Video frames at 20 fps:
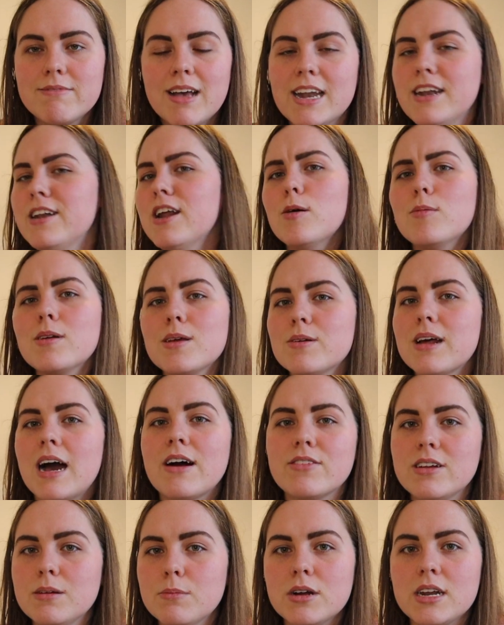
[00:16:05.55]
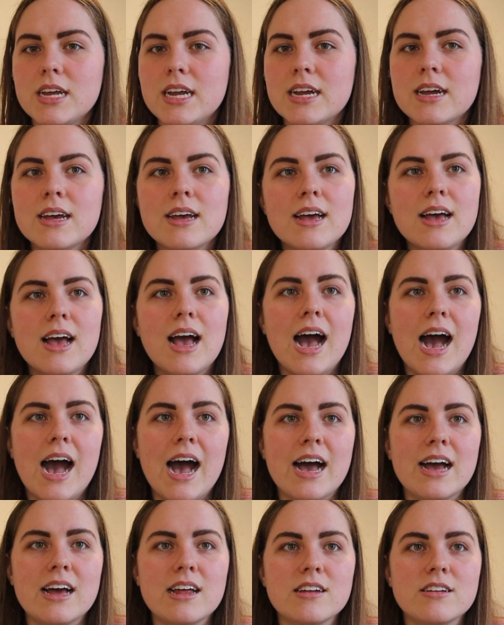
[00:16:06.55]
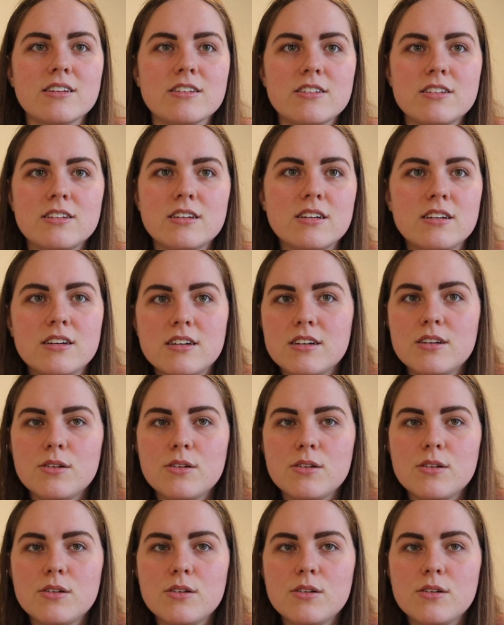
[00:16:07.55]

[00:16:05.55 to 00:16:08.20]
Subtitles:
and nobody would have any money and